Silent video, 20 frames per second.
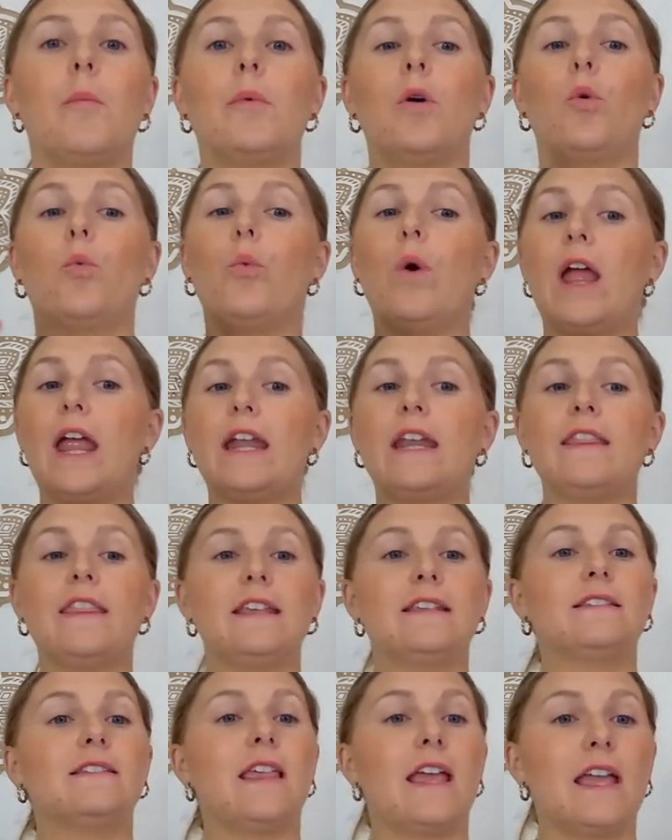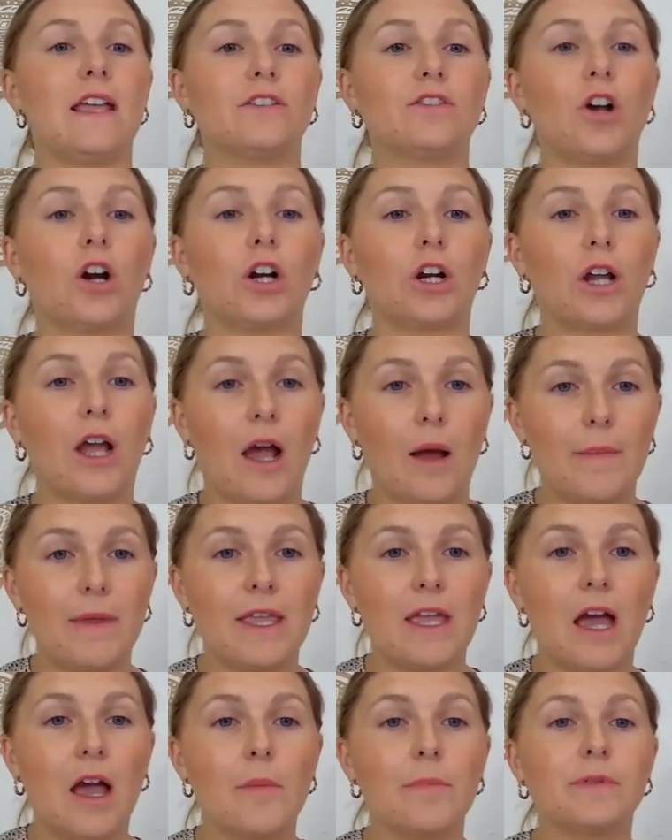when these things are
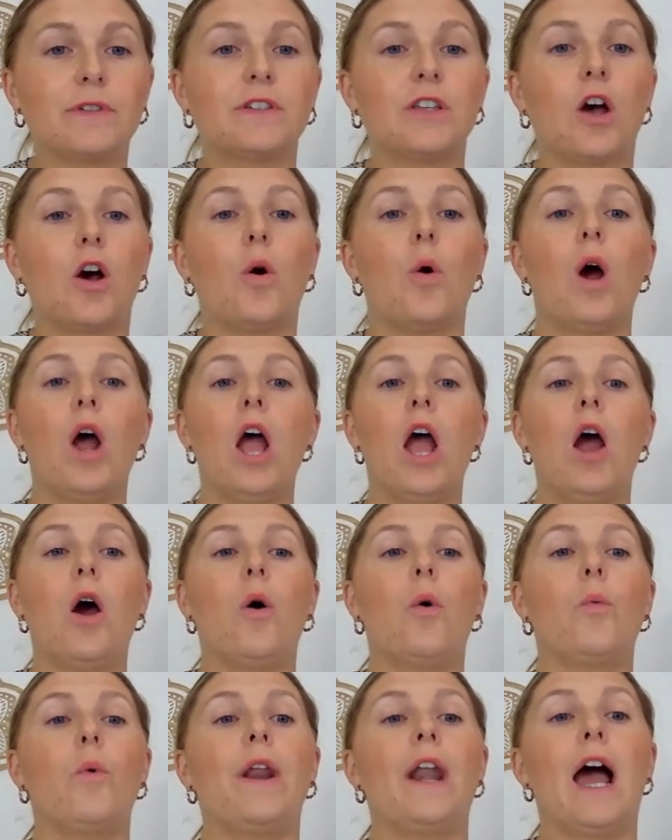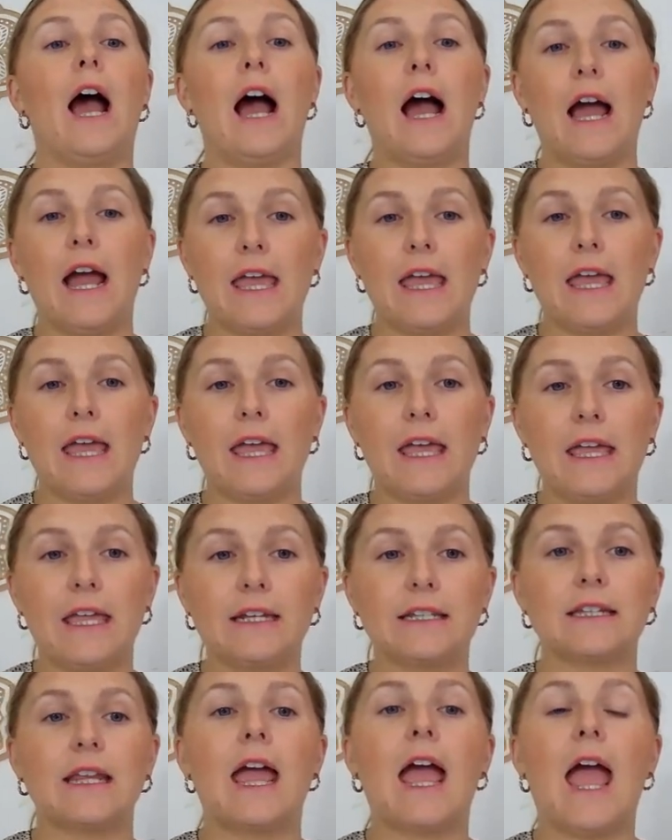coming up. So when I
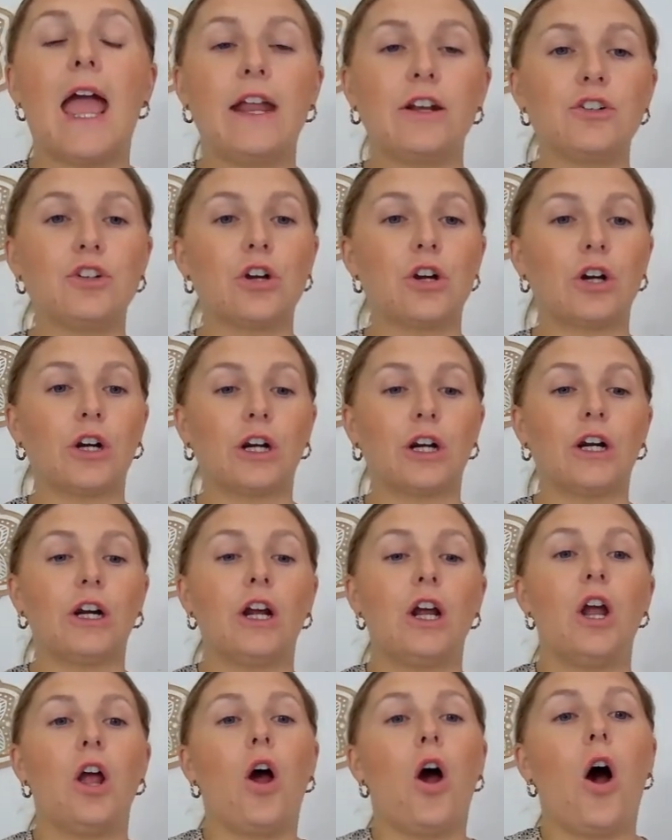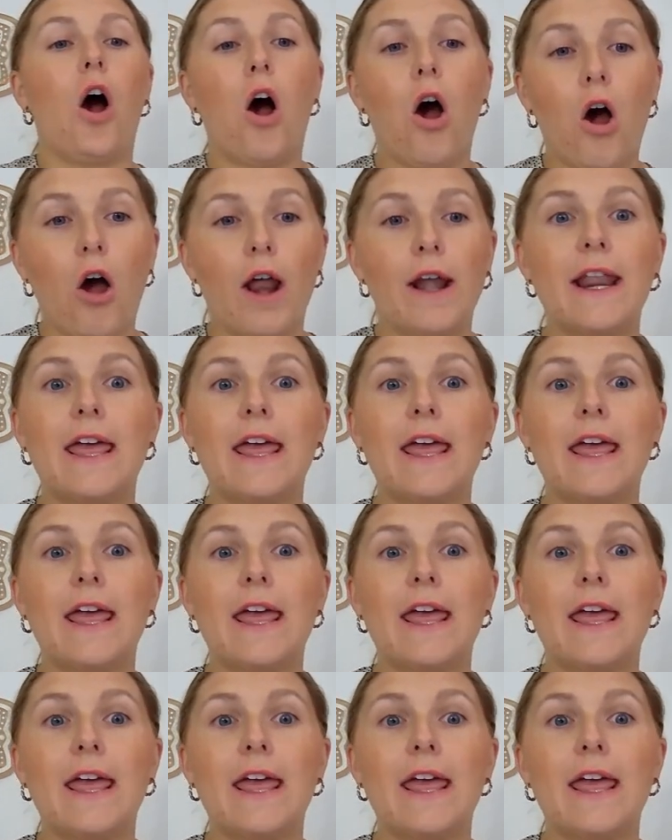hit enter on